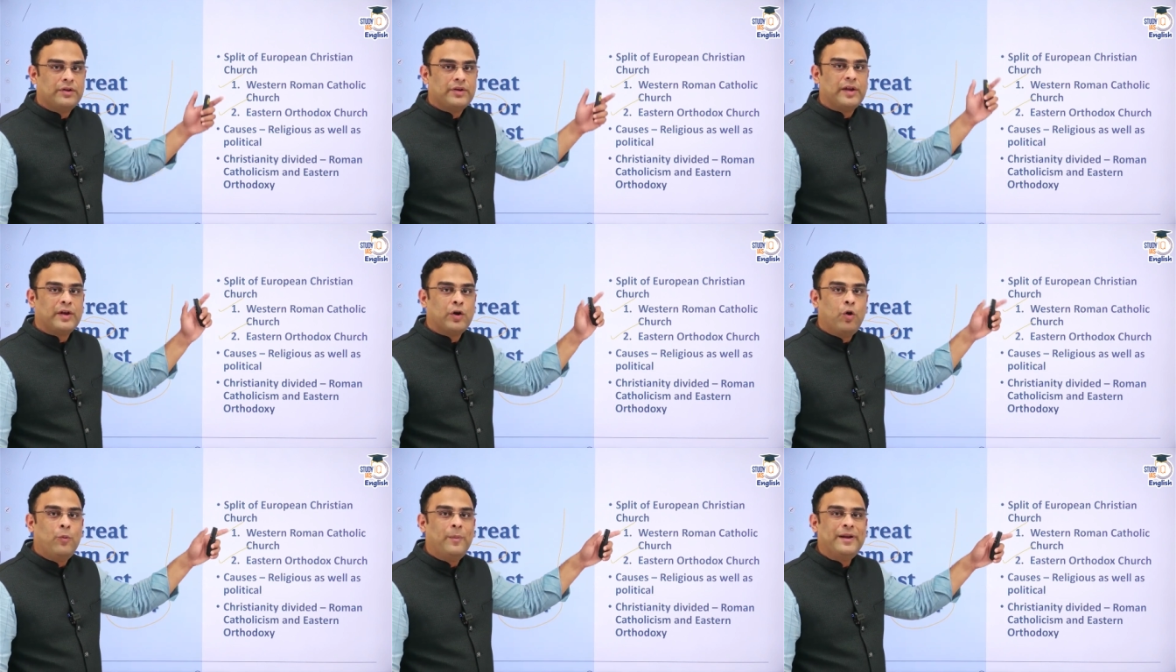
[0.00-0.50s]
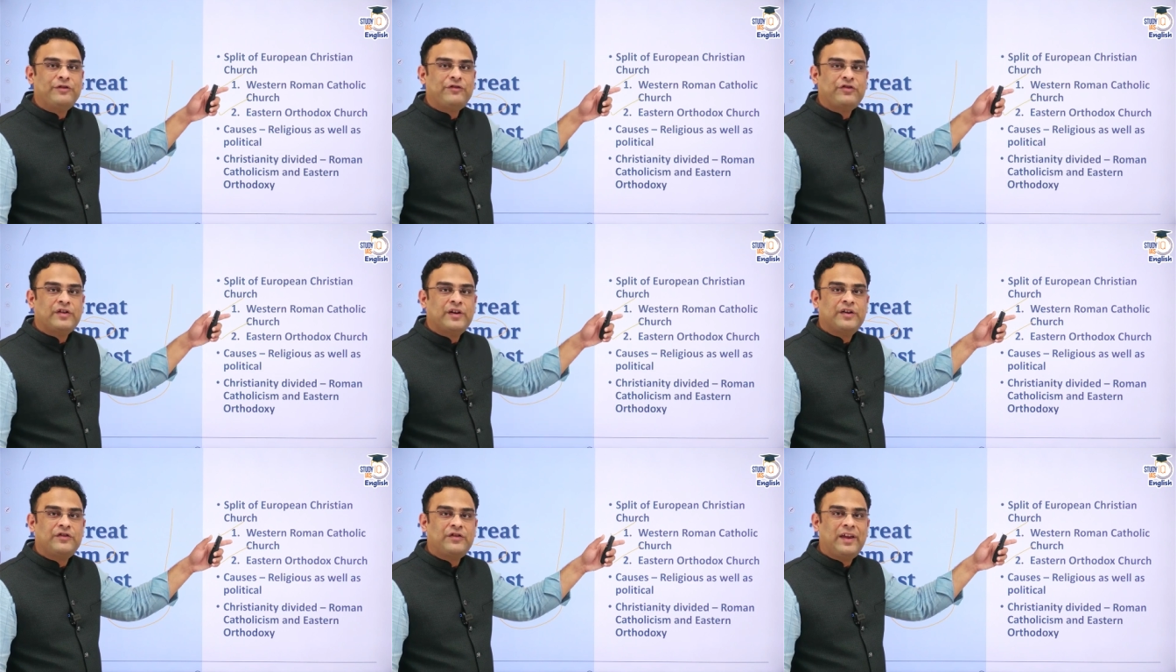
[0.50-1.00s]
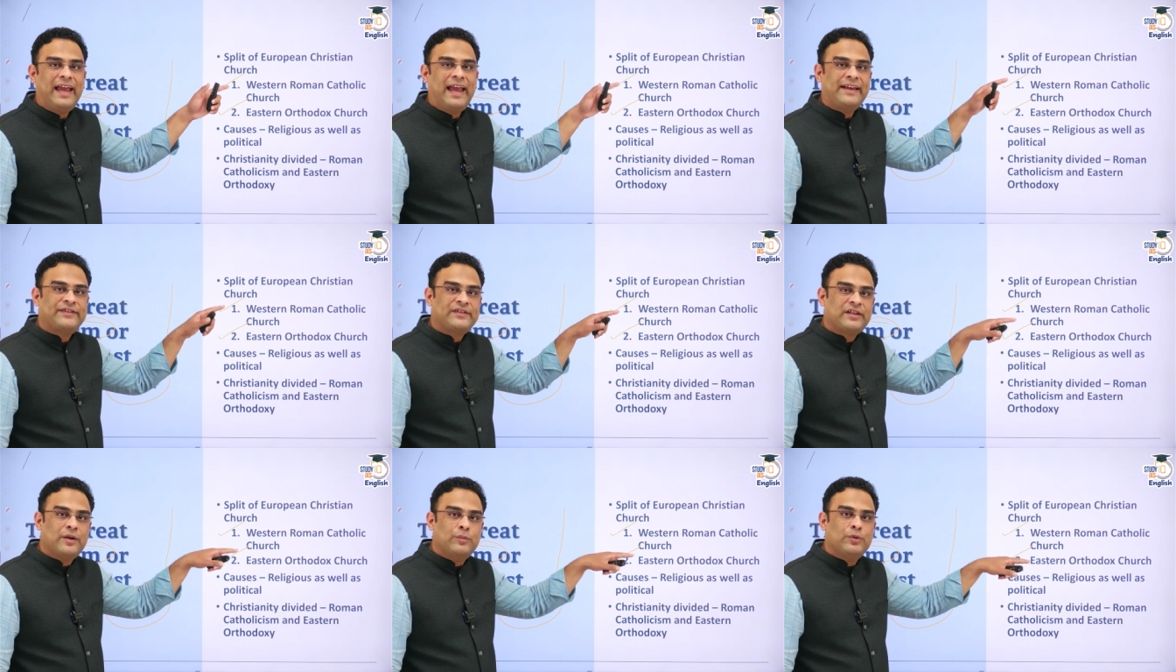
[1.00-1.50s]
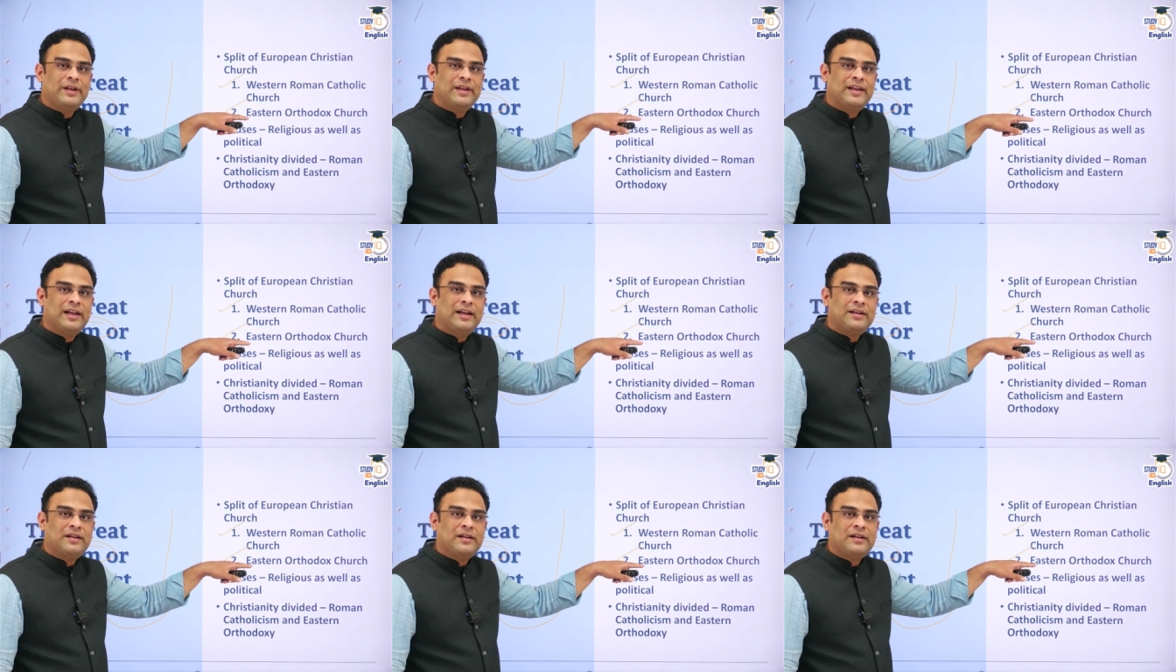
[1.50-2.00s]
The Roman Church
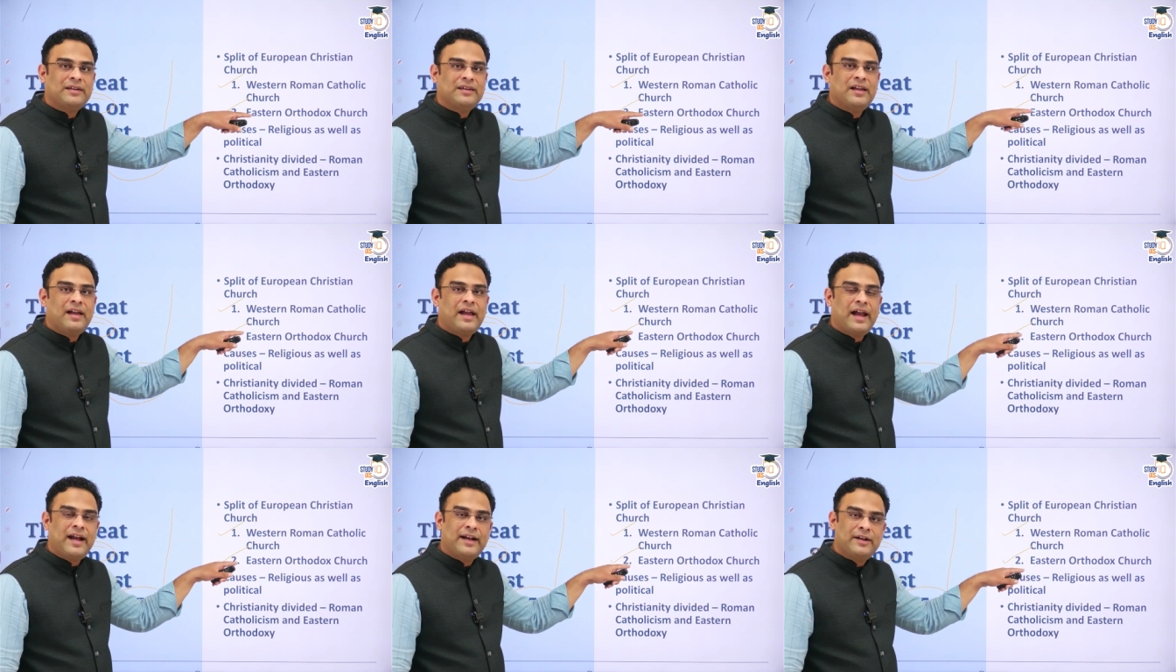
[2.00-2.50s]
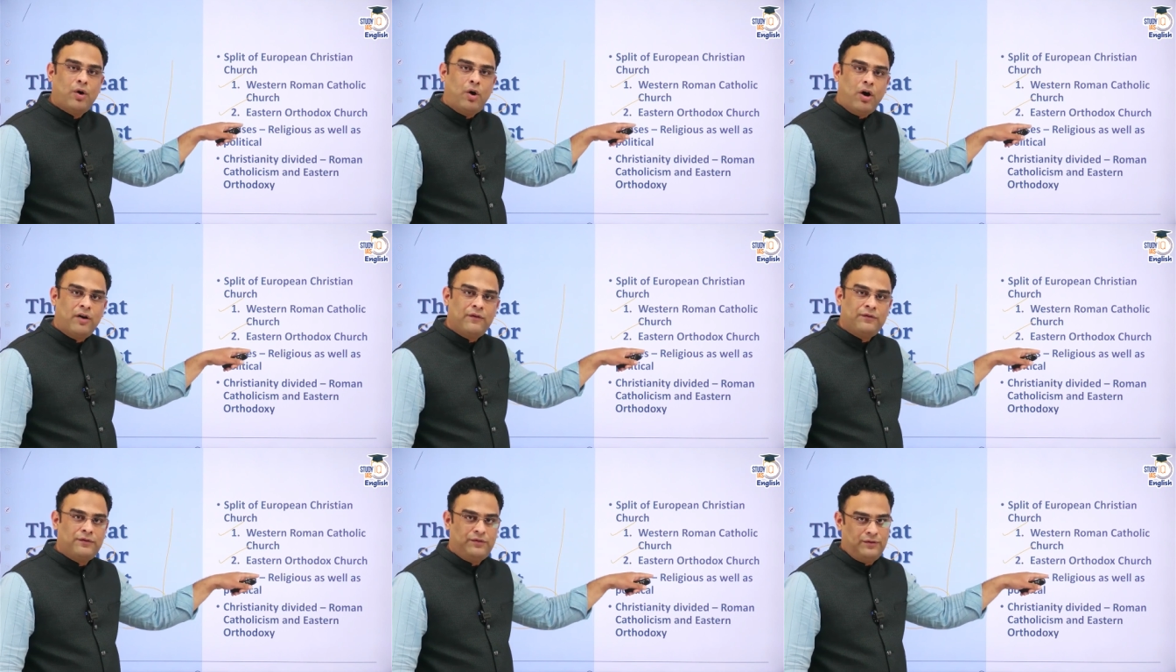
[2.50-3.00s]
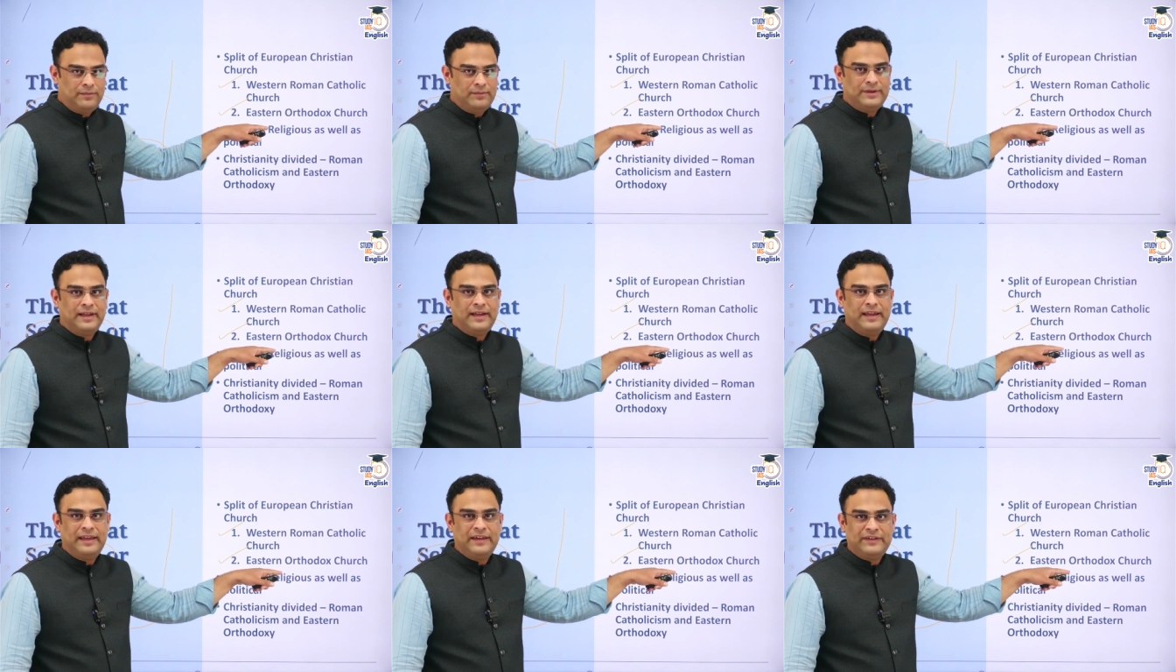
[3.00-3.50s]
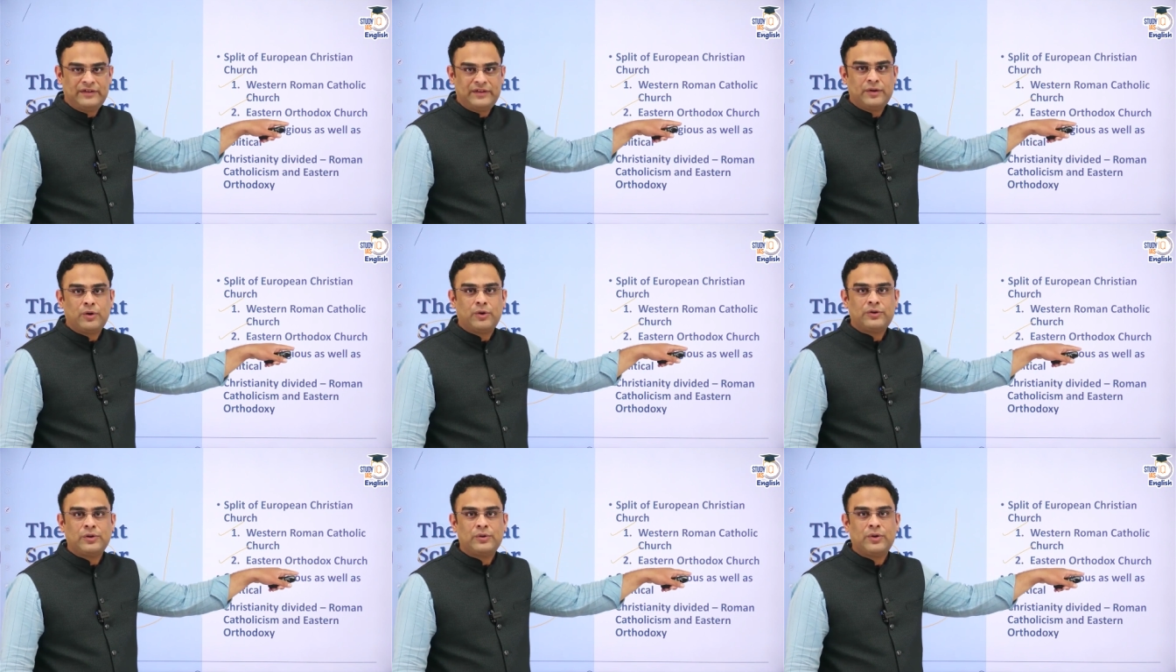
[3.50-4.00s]
excommunicated the head of the
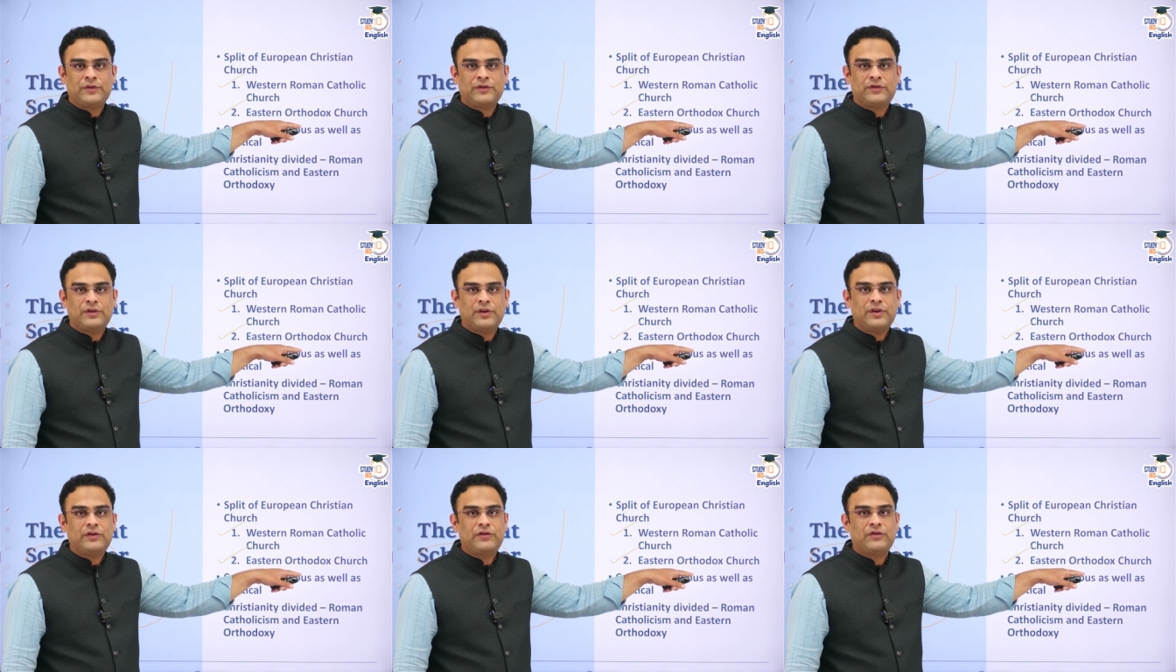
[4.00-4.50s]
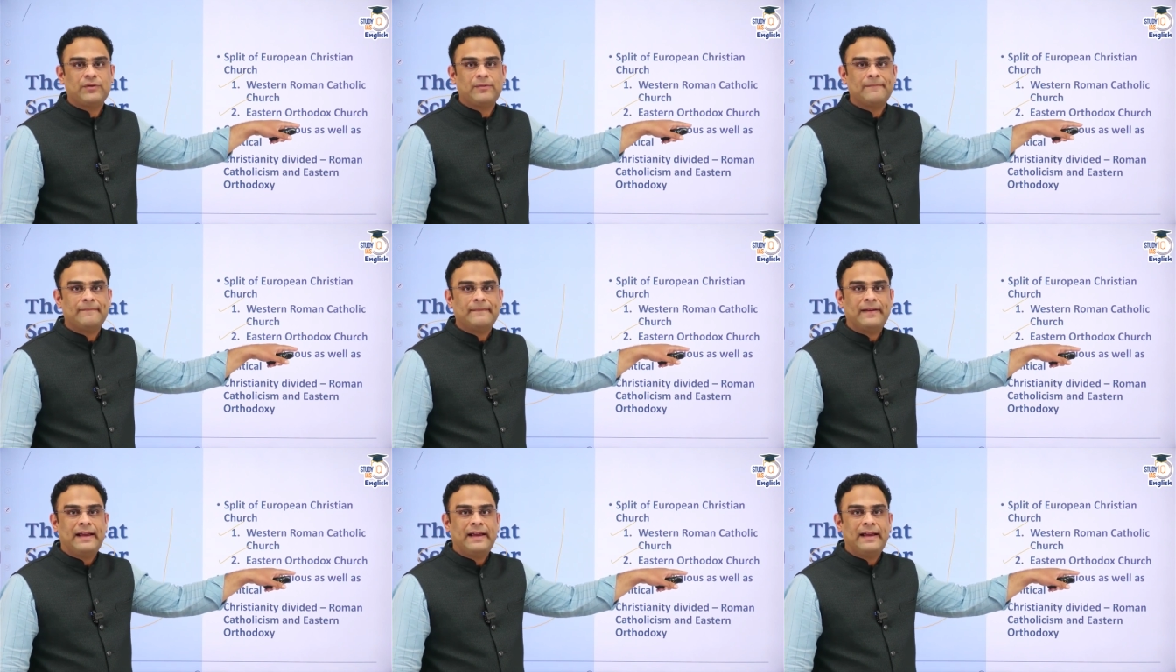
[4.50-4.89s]
Eastern Orthodox Church,